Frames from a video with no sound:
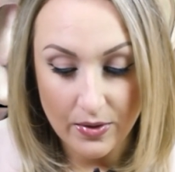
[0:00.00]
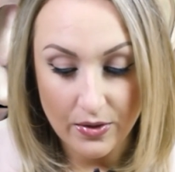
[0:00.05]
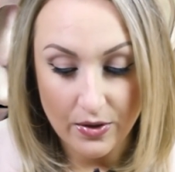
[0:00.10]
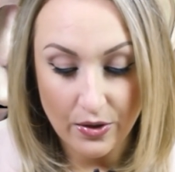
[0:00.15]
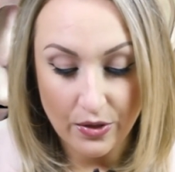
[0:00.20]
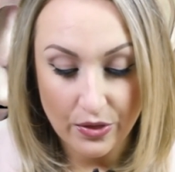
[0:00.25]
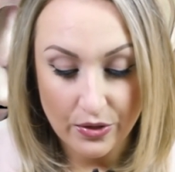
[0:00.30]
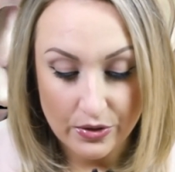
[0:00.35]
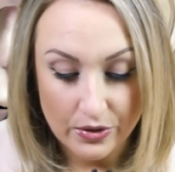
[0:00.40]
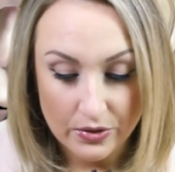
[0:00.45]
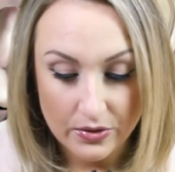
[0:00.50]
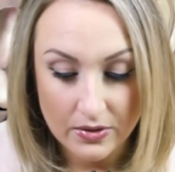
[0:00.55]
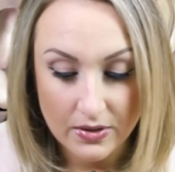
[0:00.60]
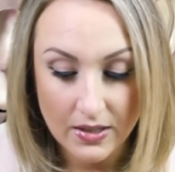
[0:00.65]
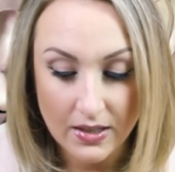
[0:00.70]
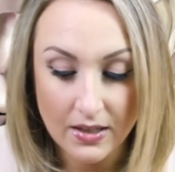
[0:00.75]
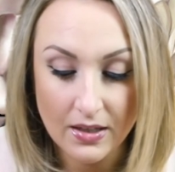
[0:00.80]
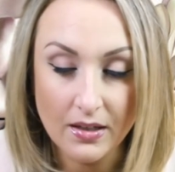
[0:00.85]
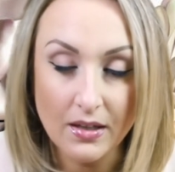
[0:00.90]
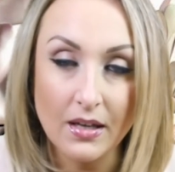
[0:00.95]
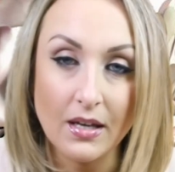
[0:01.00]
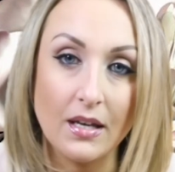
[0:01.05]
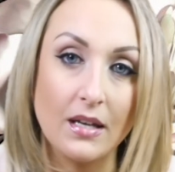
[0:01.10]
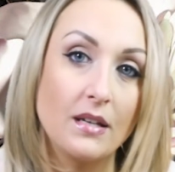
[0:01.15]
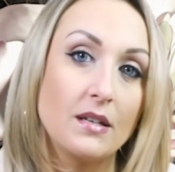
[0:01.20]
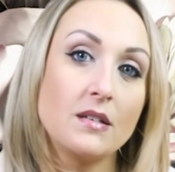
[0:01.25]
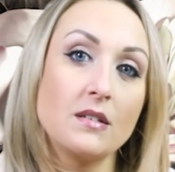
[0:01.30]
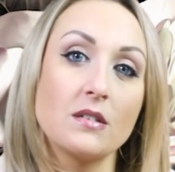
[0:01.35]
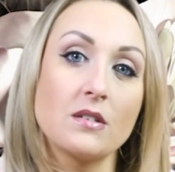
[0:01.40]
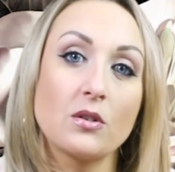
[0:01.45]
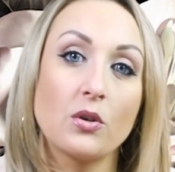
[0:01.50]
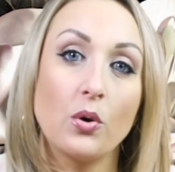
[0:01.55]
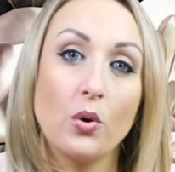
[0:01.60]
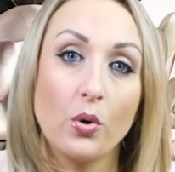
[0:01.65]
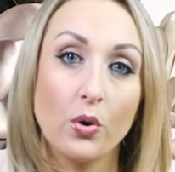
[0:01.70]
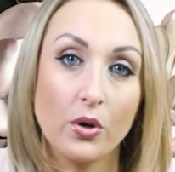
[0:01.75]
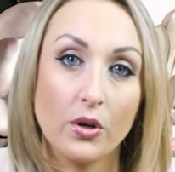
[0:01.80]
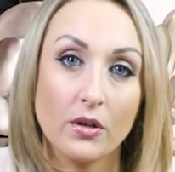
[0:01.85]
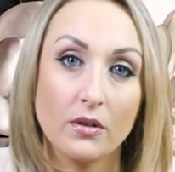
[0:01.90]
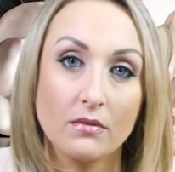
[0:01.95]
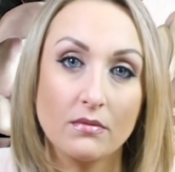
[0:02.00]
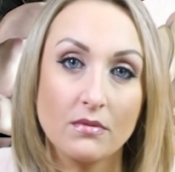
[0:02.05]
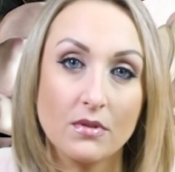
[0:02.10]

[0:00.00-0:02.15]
The third thing is corn.